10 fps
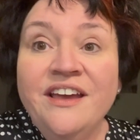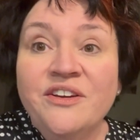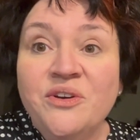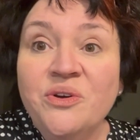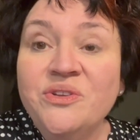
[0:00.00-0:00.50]

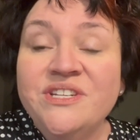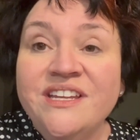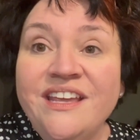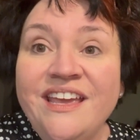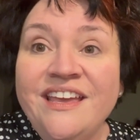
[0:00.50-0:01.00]
cooked it
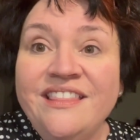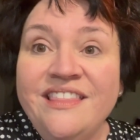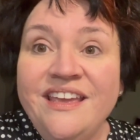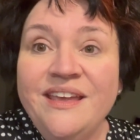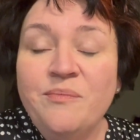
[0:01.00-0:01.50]
in
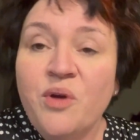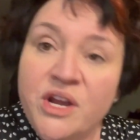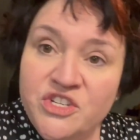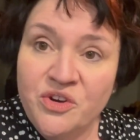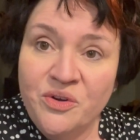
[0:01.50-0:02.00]
the
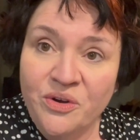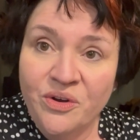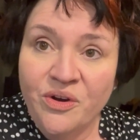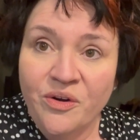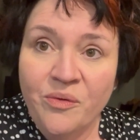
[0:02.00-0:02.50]
pressure
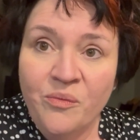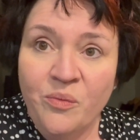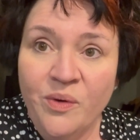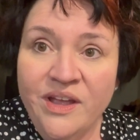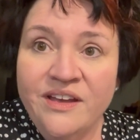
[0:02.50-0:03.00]
cooker
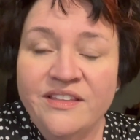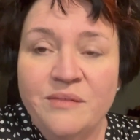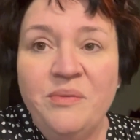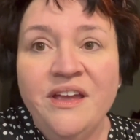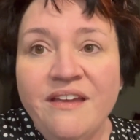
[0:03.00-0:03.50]
with a
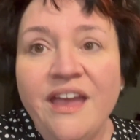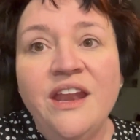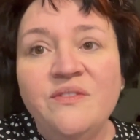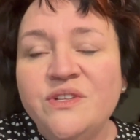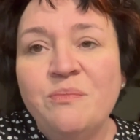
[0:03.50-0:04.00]
big can
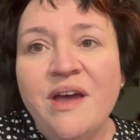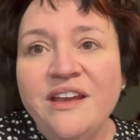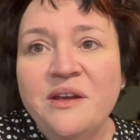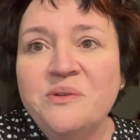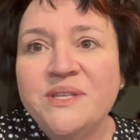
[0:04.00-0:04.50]
of
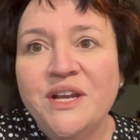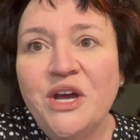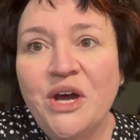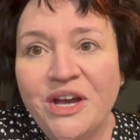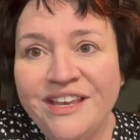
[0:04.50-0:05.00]
tomatoes and an
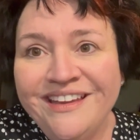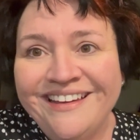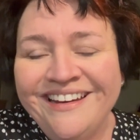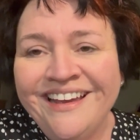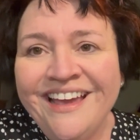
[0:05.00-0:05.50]

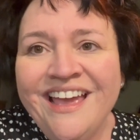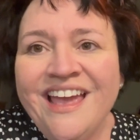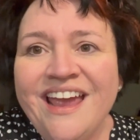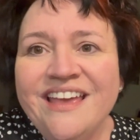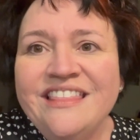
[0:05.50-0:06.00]
onion,
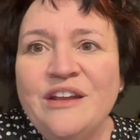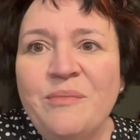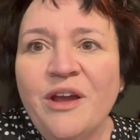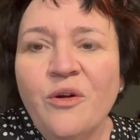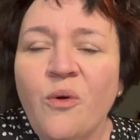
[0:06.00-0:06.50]
and then
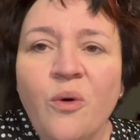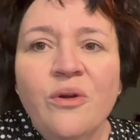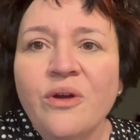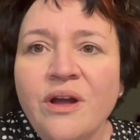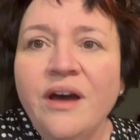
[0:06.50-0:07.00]
about a
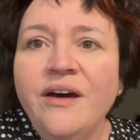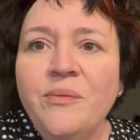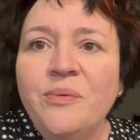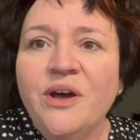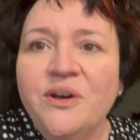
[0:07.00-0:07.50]
quarter
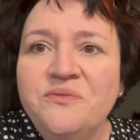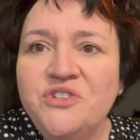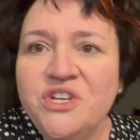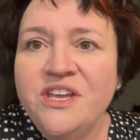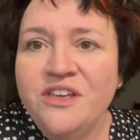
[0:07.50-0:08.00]
cup of
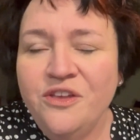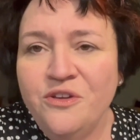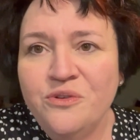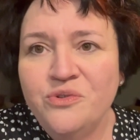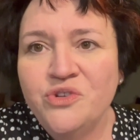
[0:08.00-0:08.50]
G.
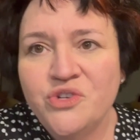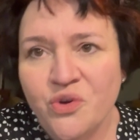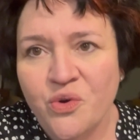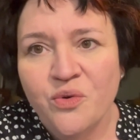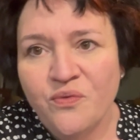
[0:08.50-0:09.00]
Hughes
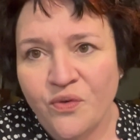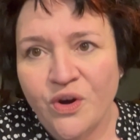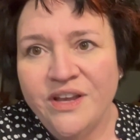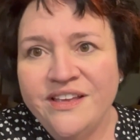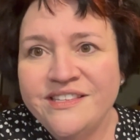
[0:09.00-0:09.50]

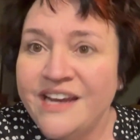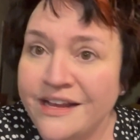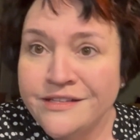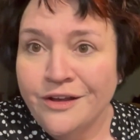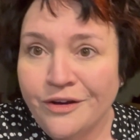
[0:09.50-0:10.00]
sugar-free steak
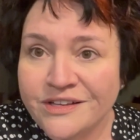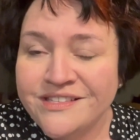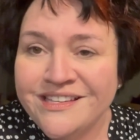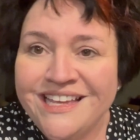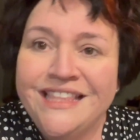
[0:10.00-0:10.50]

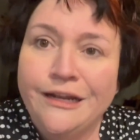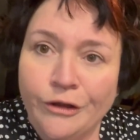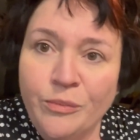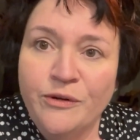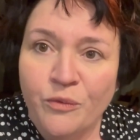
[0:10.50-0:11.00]
sauce, and then a
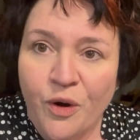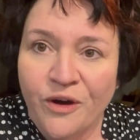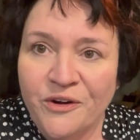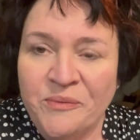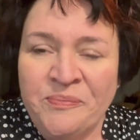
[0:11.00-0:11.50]
little bit of
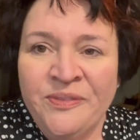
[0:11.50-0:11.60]
water.